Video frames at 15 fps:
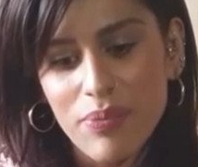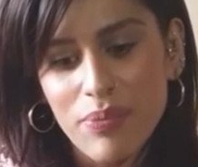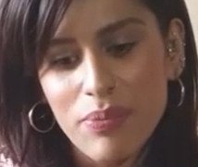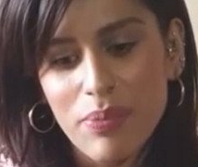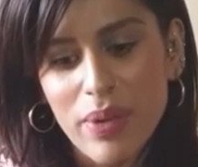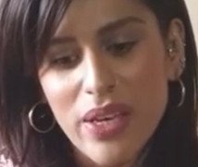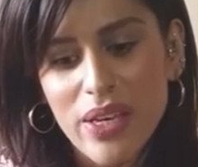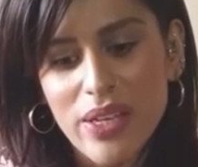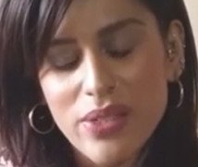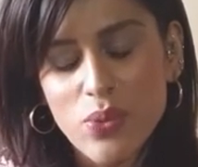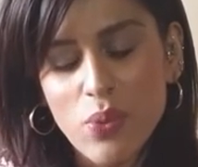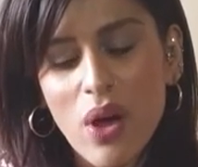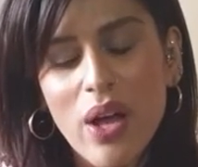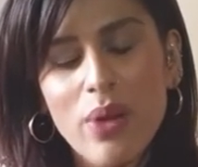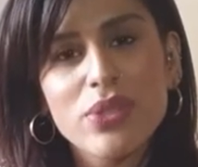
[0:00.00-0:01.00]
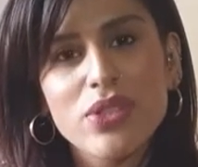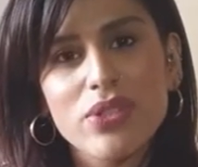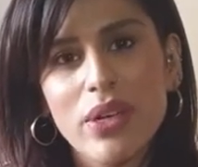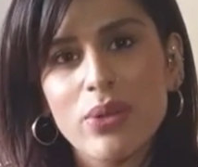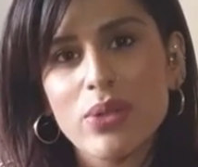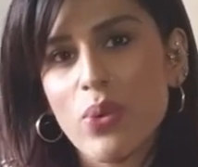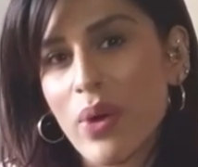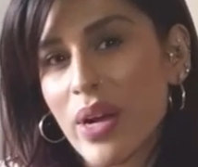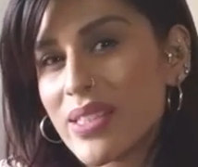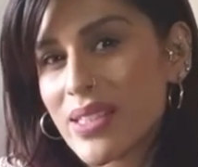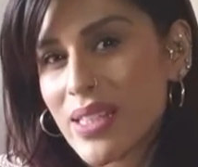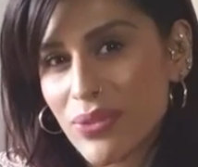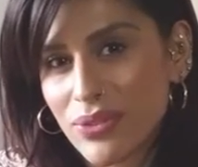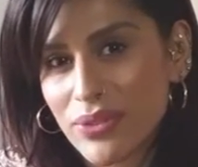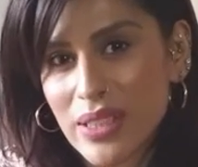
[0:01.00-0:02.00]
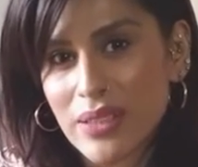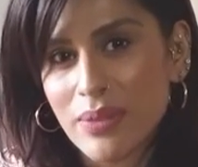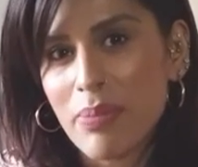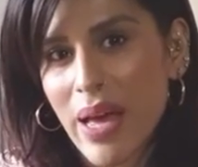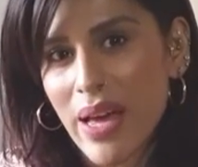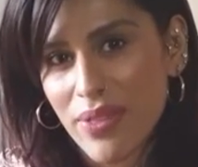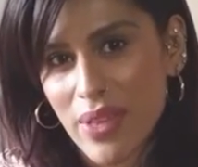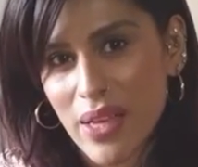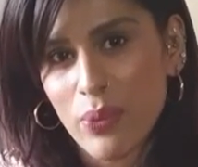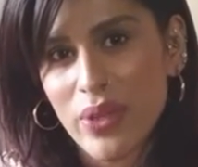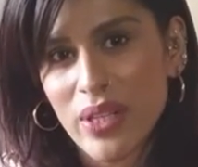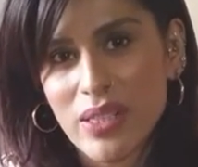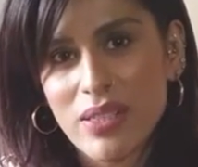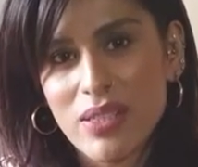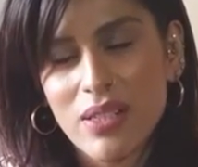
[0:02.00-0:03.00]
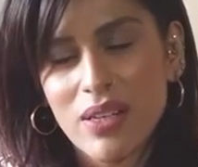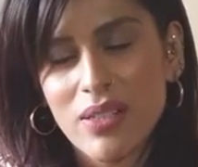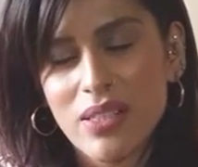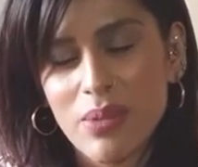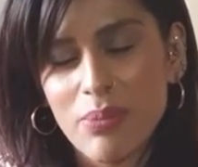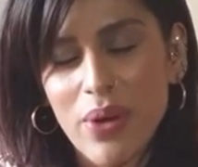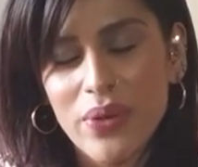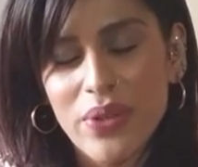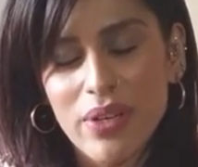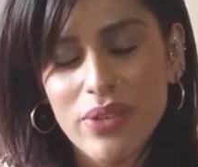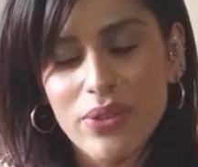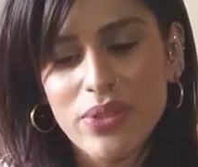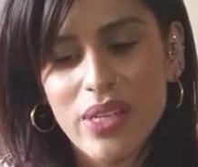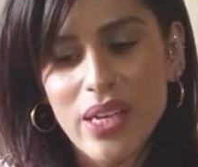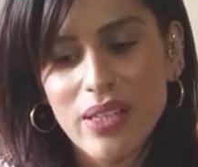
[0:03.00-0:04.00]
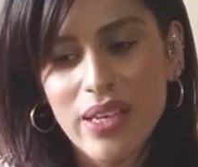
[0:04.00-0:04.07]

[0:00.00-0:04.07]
because what I was doing was quite different back then when I'd started about 9 or 10